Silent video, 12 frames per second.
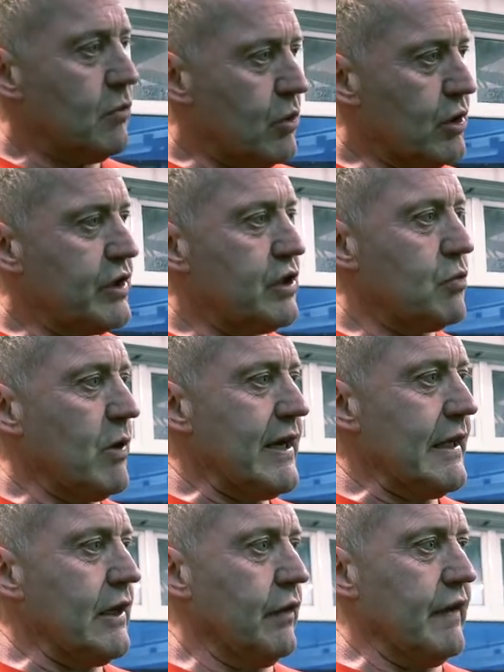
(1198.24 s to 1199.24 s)
work his
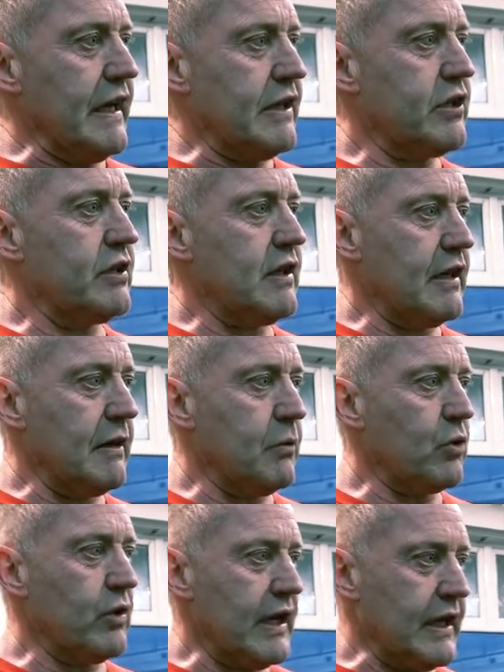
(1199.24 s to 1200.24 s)
way in on this, and then
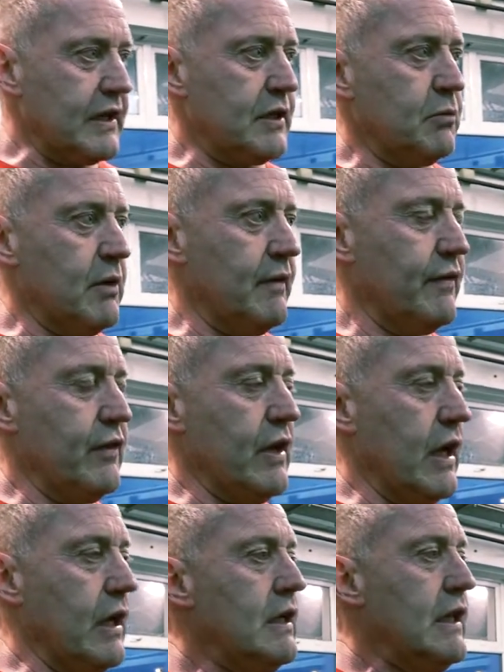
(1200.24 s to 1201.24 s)
we're going to hit him with
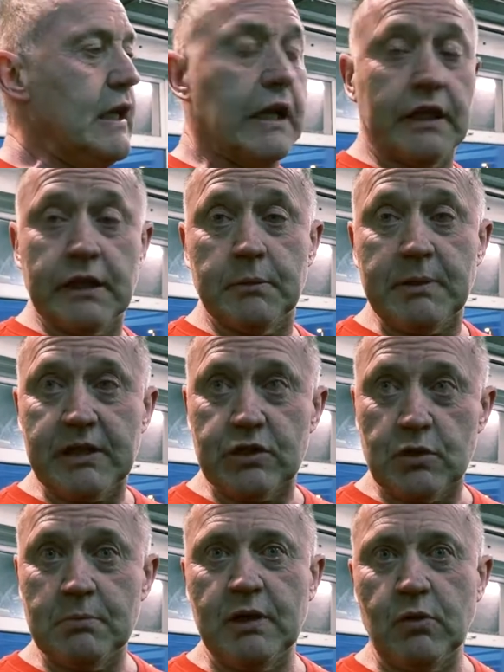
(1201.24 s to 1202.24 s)
a little bit of
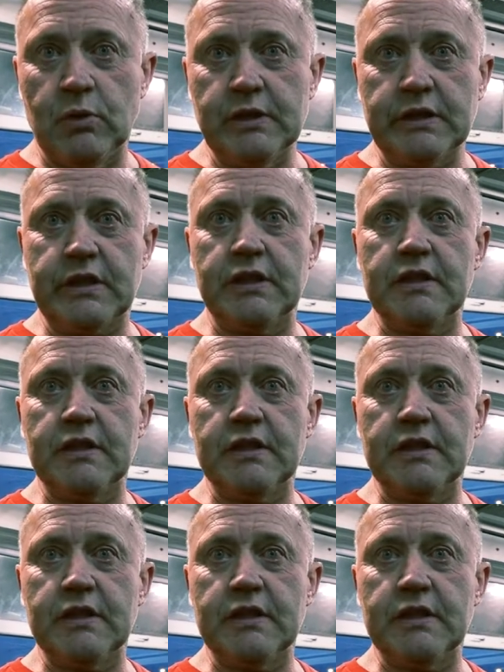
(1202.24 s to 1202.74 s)
dumbbell work